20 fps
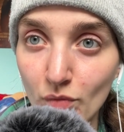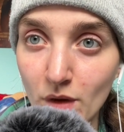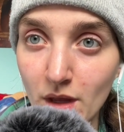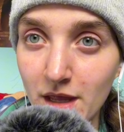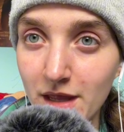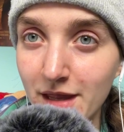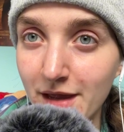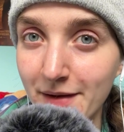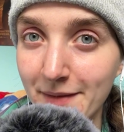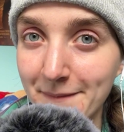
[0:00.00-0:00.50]

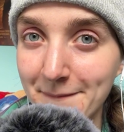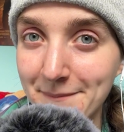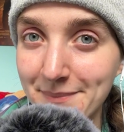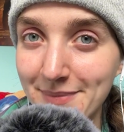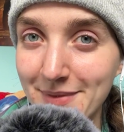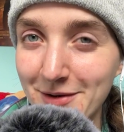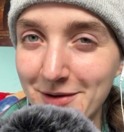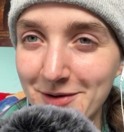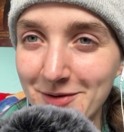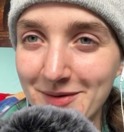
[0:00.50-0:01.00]
Yeah,
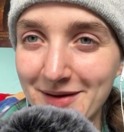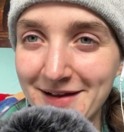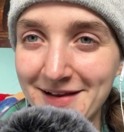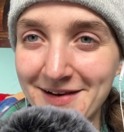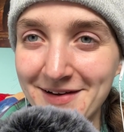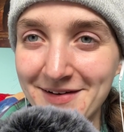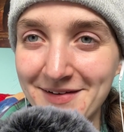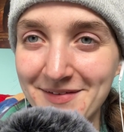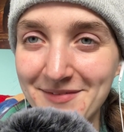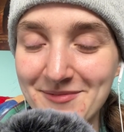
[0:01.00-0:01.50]
there are quite a
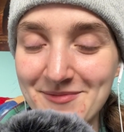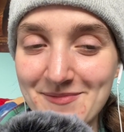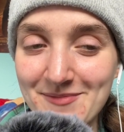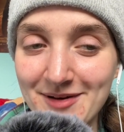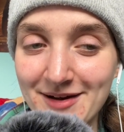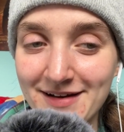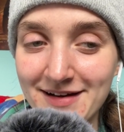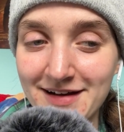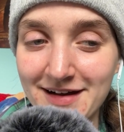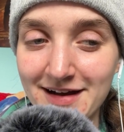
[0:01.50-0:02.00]
lot,
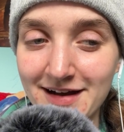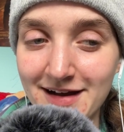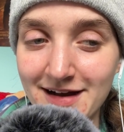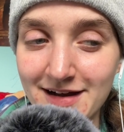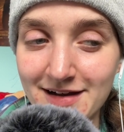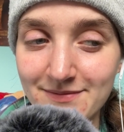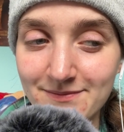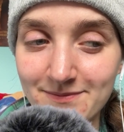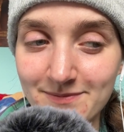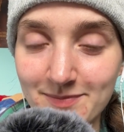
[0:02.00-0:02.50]
but
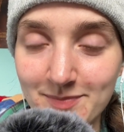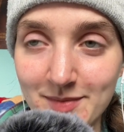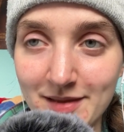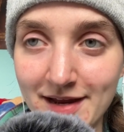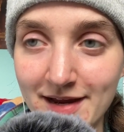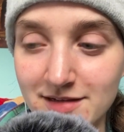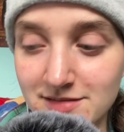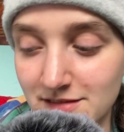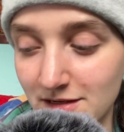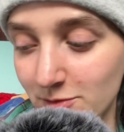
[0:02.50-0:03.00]
I
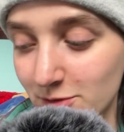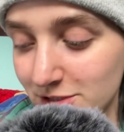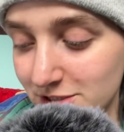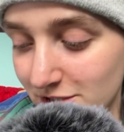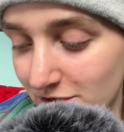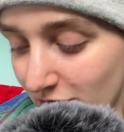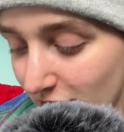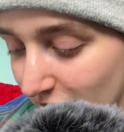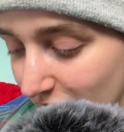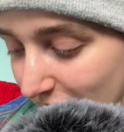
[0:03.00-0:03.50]
guess I watch a lot of